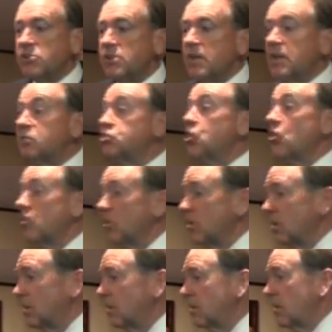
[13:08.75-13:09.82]
see a
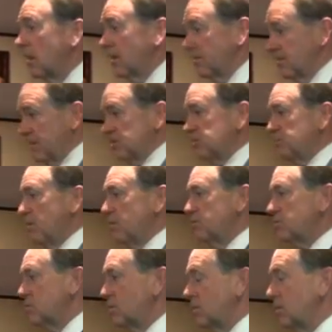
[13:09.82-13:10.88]
turtle on a fence
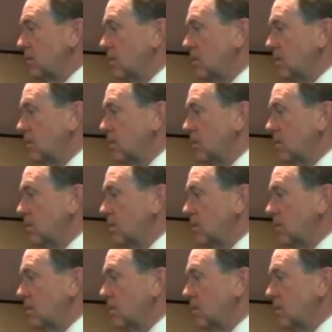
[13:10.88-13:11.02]
post,